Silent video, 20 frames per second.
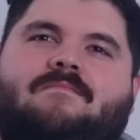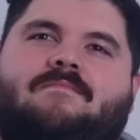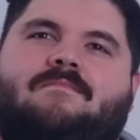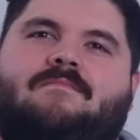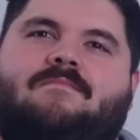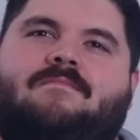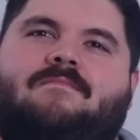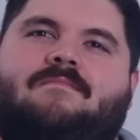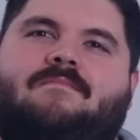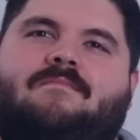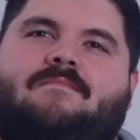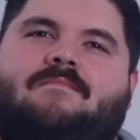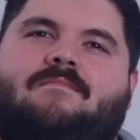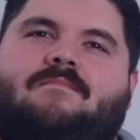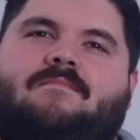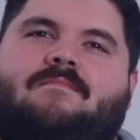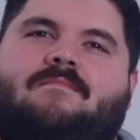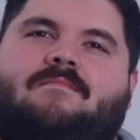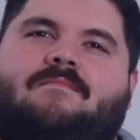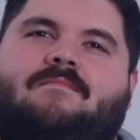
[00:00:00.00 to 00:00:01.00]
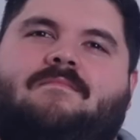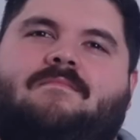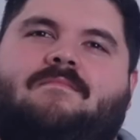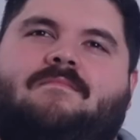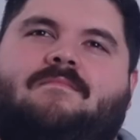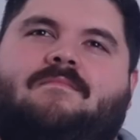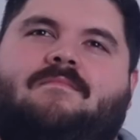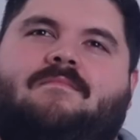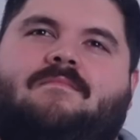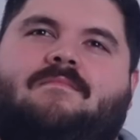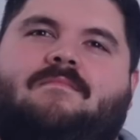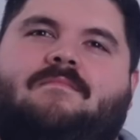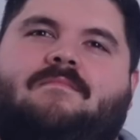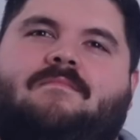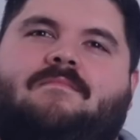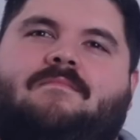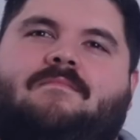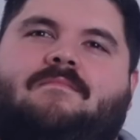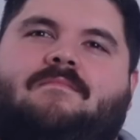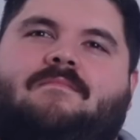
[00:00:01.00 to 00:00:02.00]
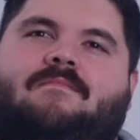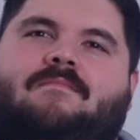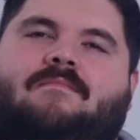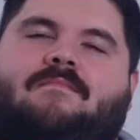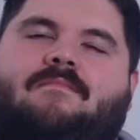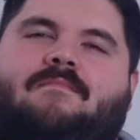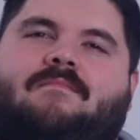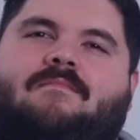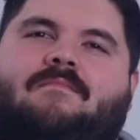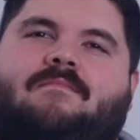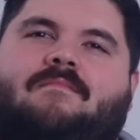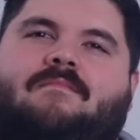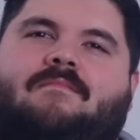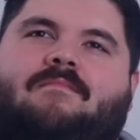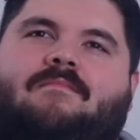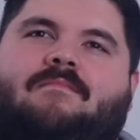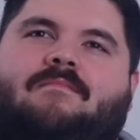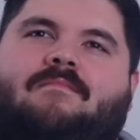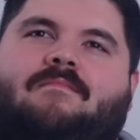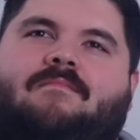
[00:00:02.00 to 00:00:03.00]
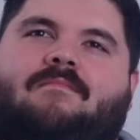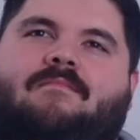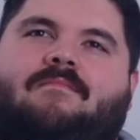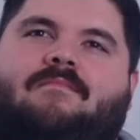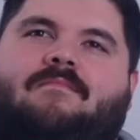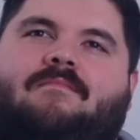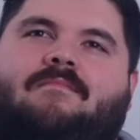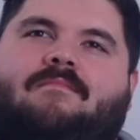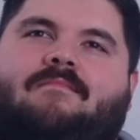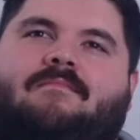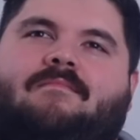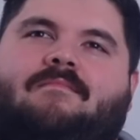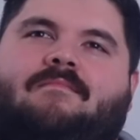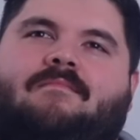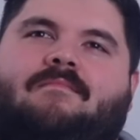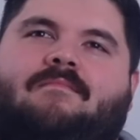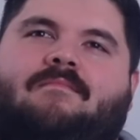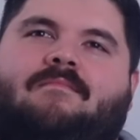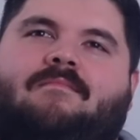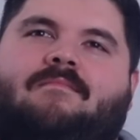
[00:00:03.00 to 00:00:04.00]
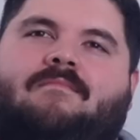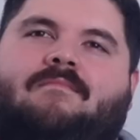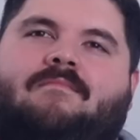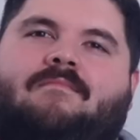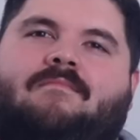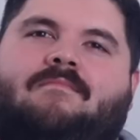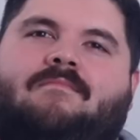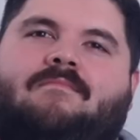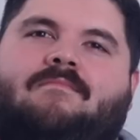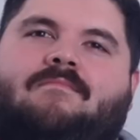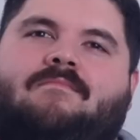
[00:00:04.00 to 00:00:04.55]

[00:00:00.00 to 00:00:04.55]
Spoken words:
The person shown says nothing.